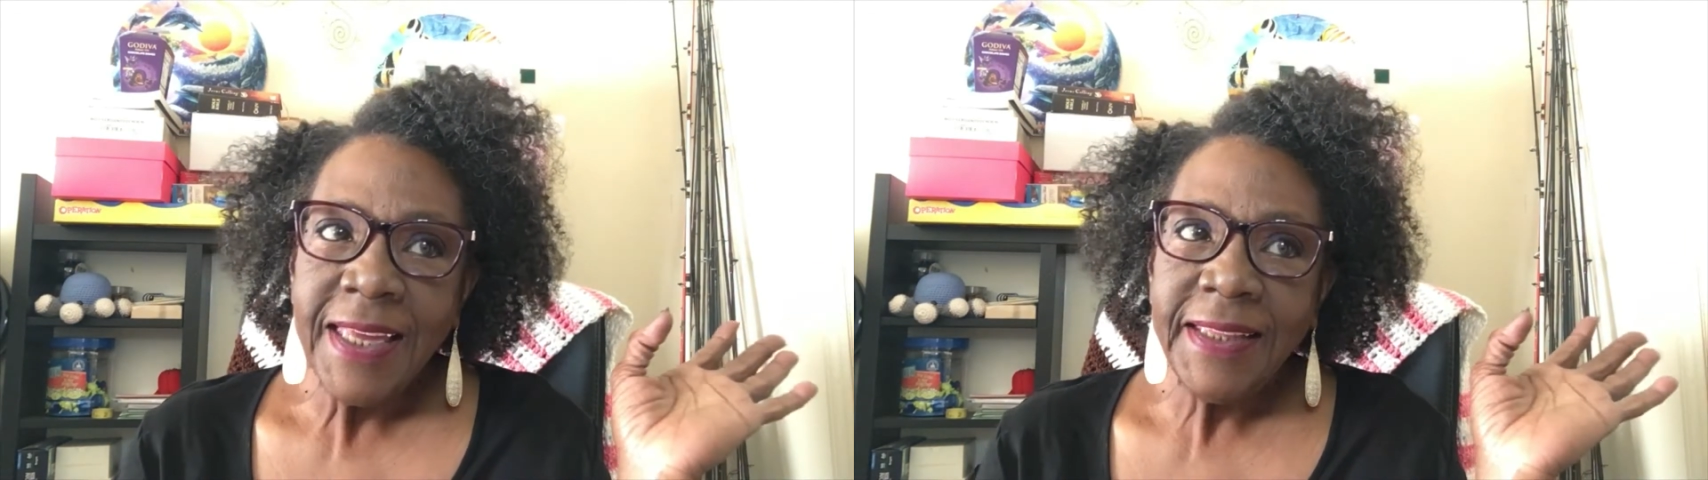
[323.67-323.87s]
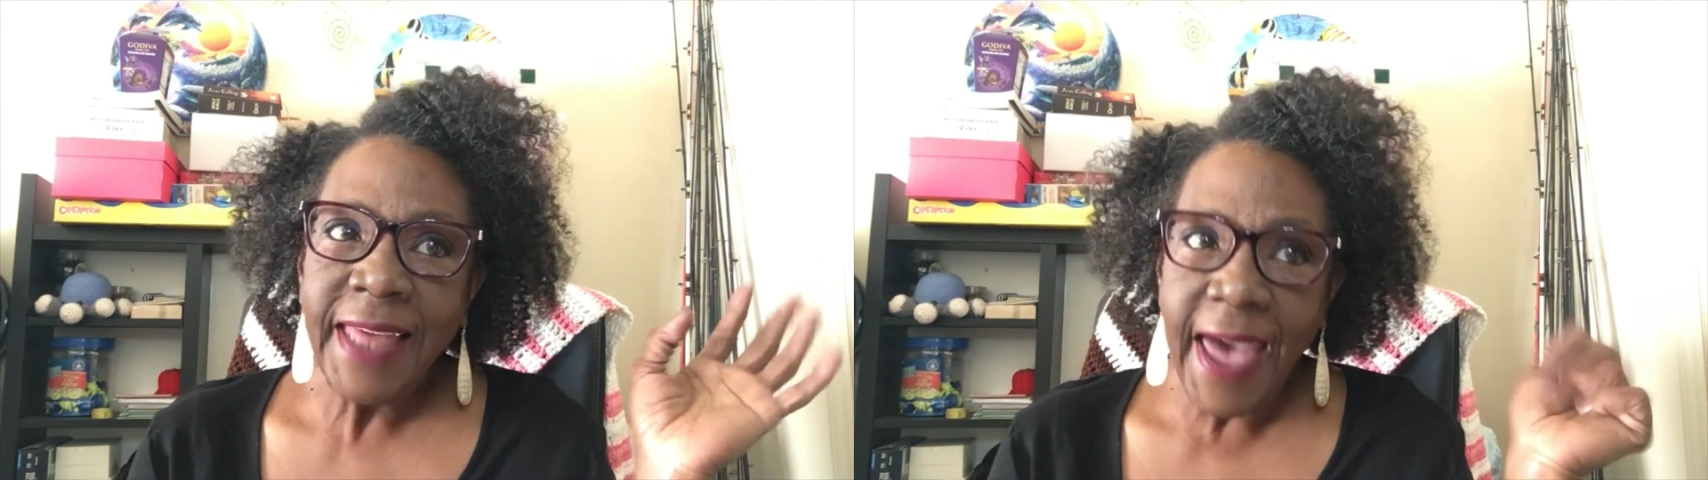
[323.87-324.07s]

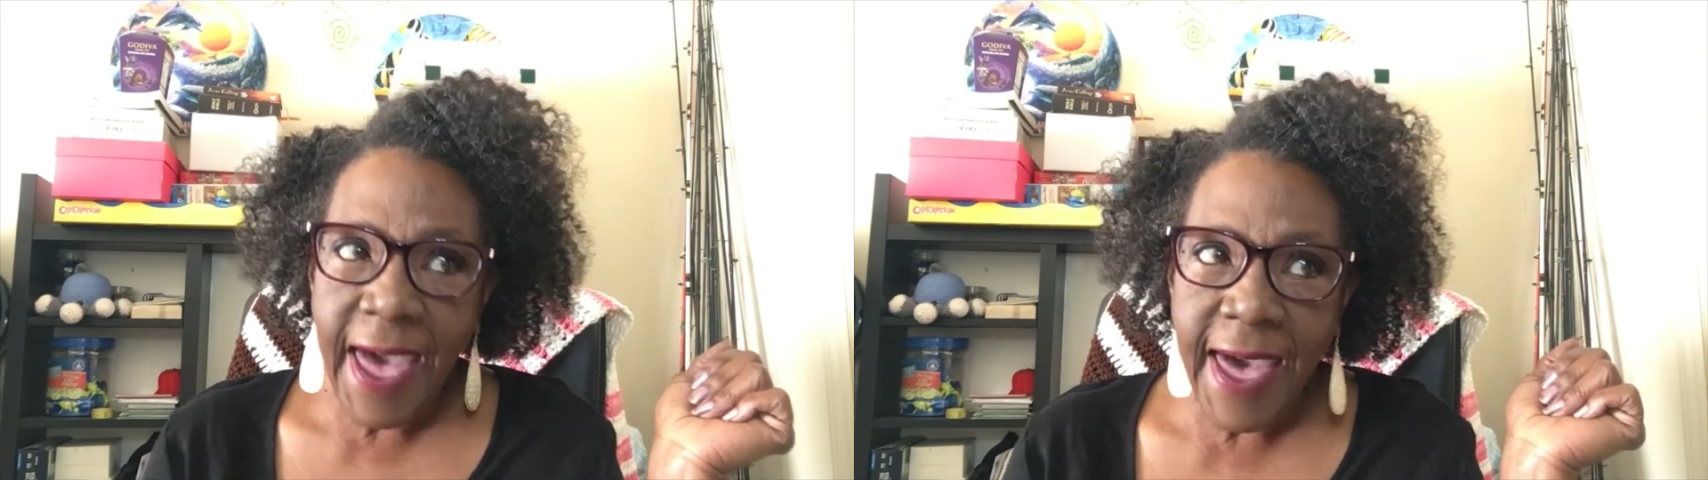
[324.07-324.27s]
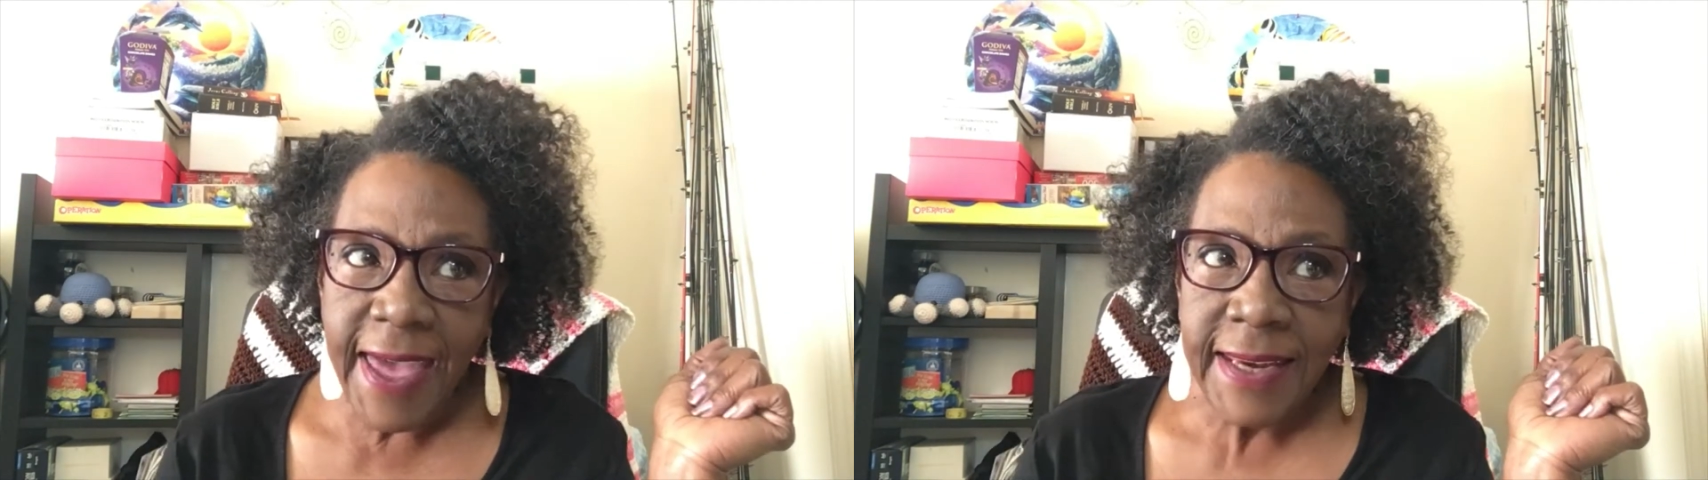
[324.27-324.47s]

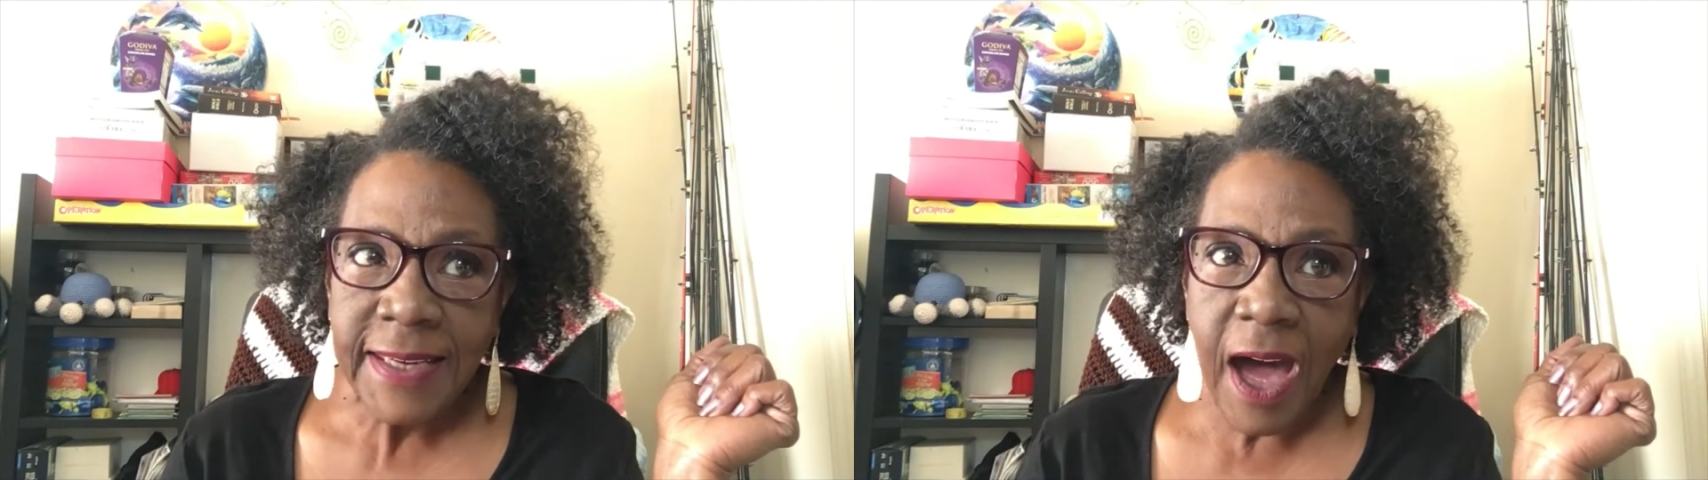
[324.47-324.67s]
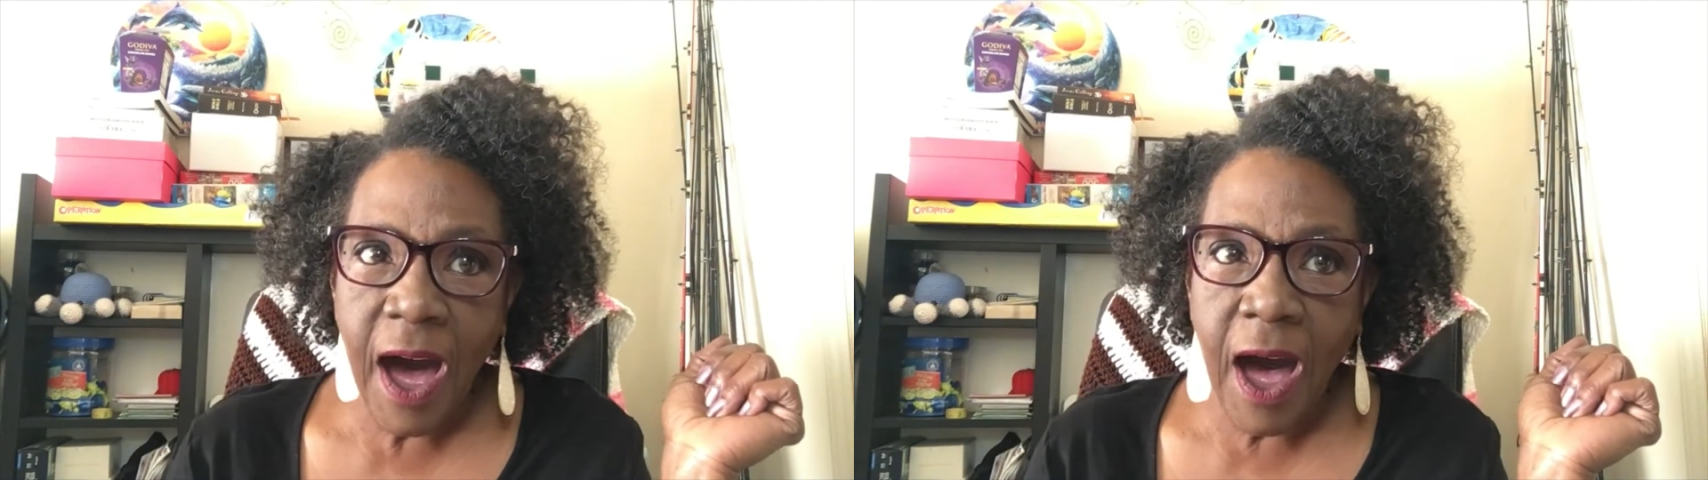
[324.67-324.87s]

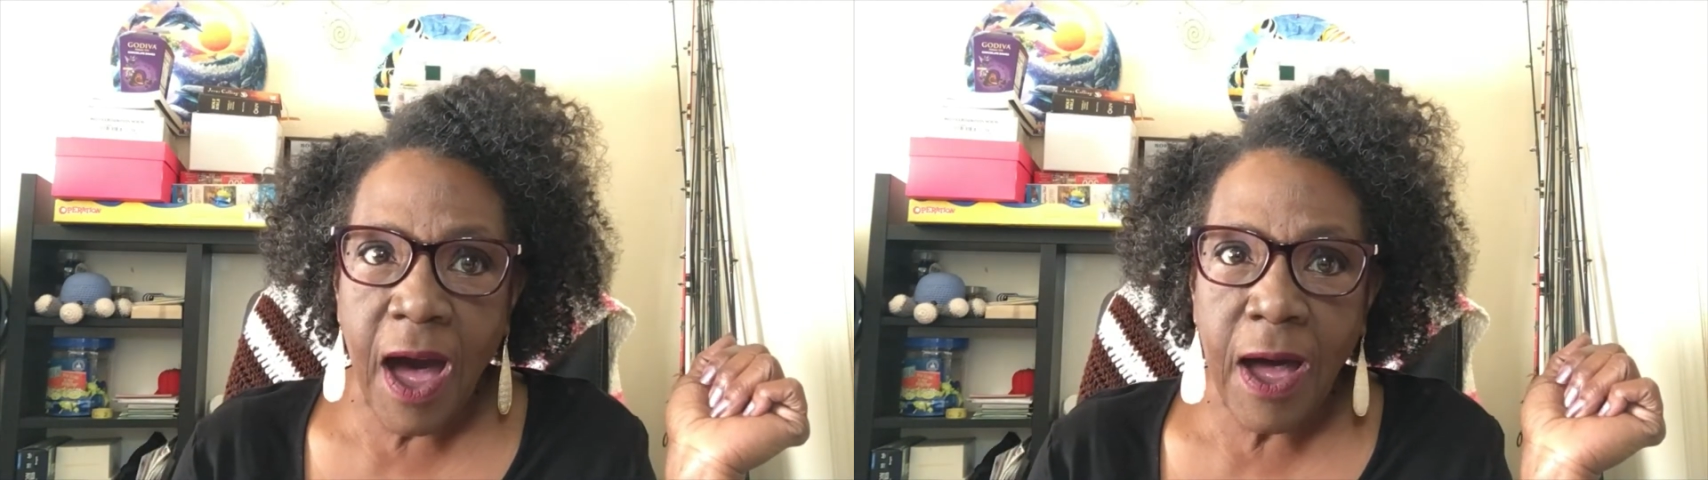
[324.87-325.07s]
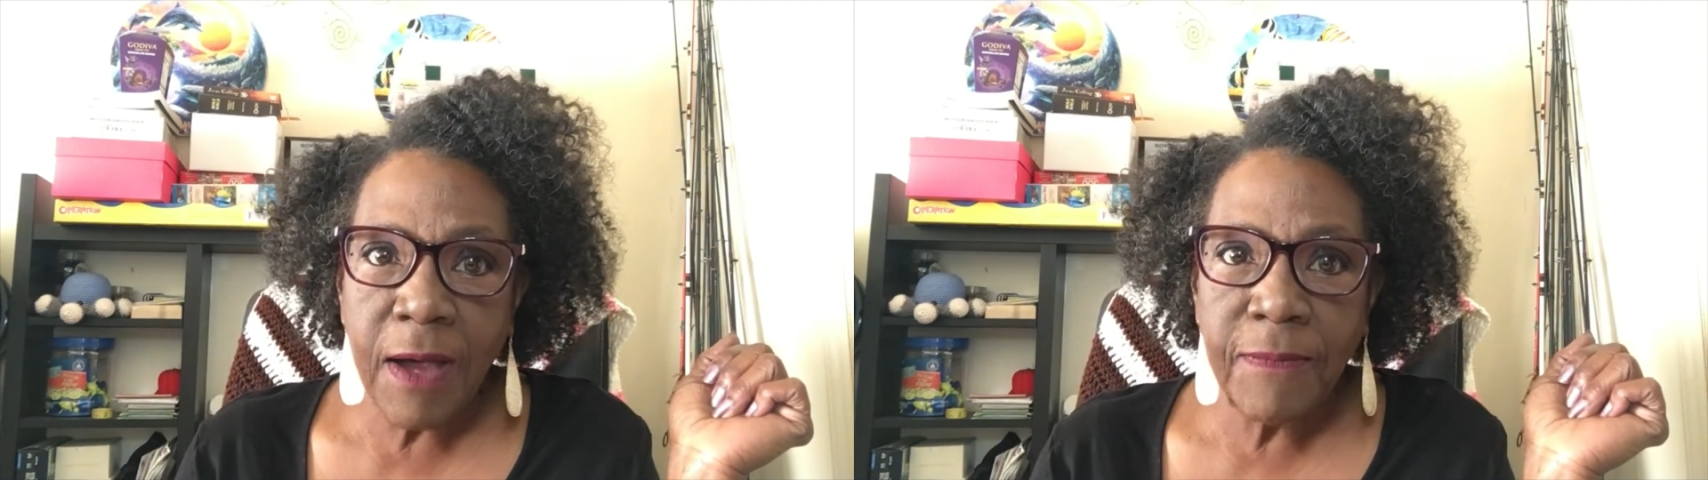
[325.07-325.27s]
Then
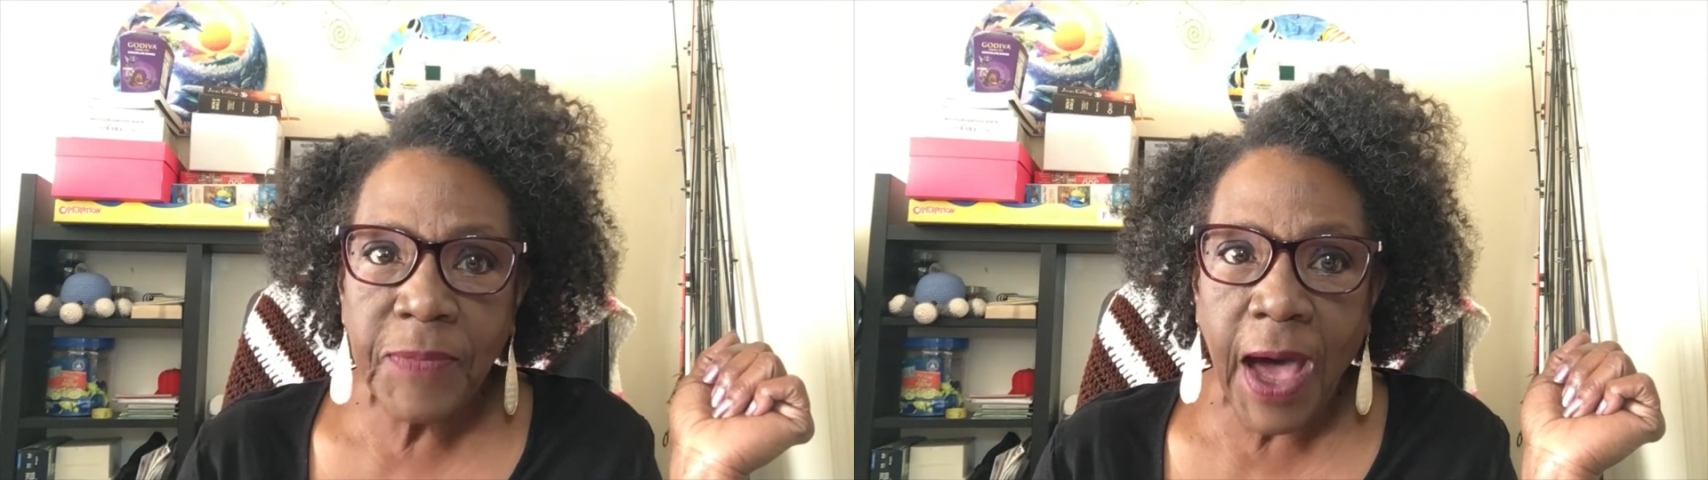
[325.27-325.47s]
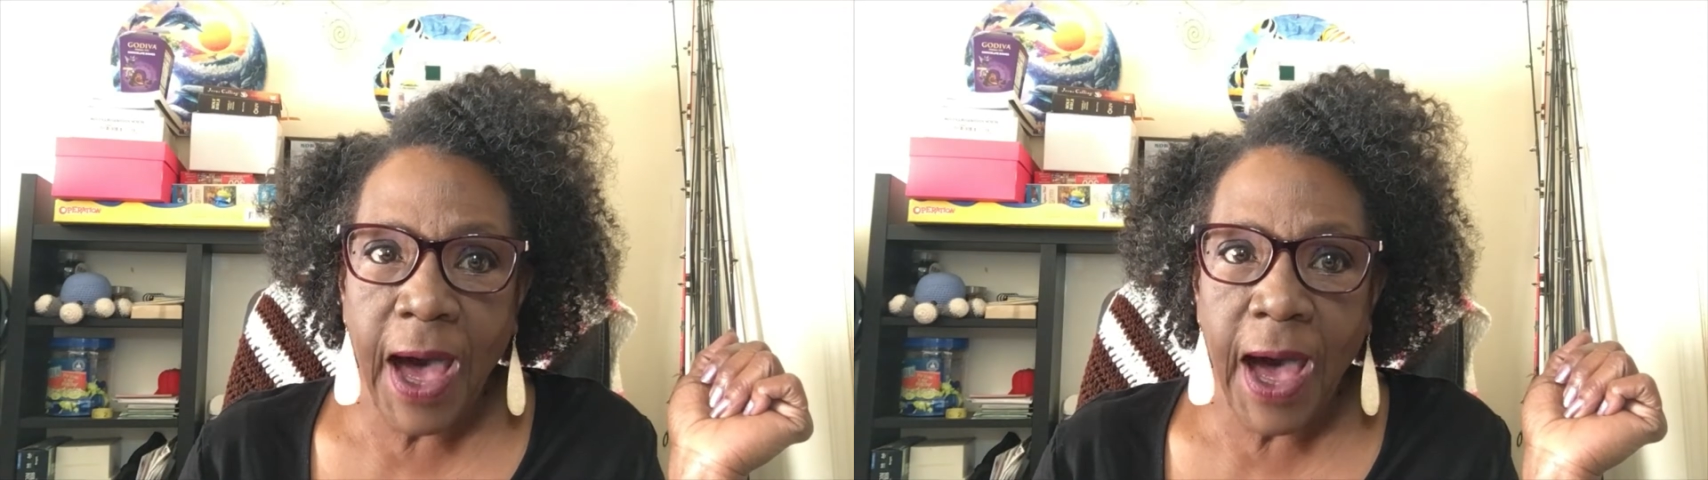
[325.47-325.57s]
um,